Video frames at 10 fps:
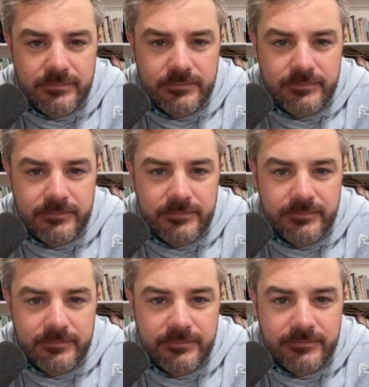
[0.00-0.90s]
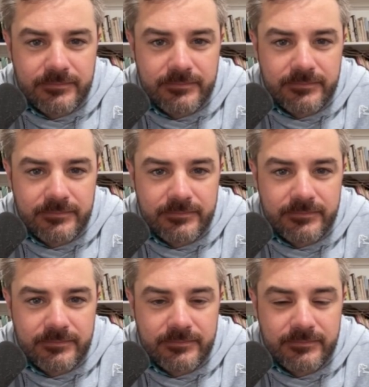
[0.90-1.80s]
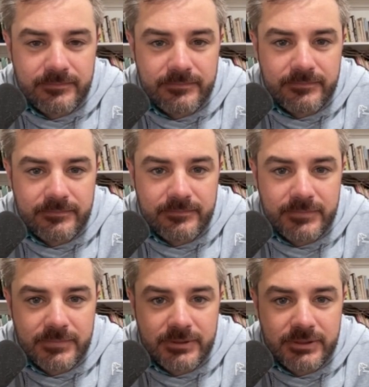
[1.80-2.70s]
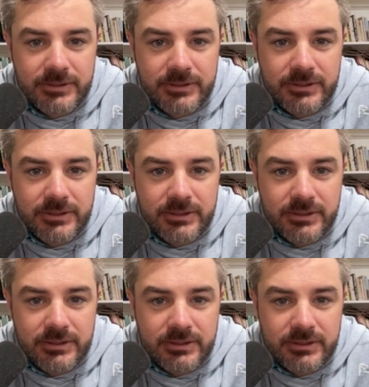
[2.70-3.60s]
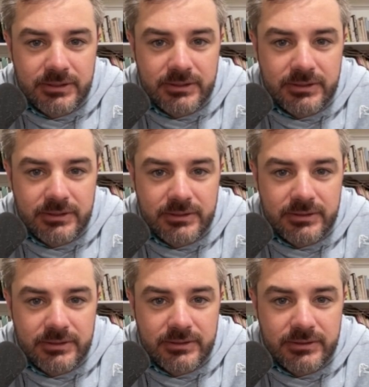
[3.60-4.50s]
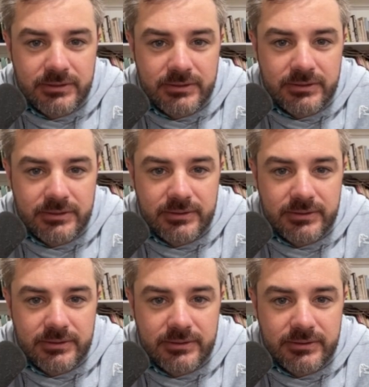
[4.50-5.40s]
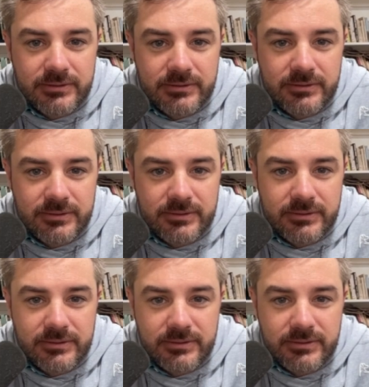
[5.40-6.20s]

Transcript: This person isn't speaking.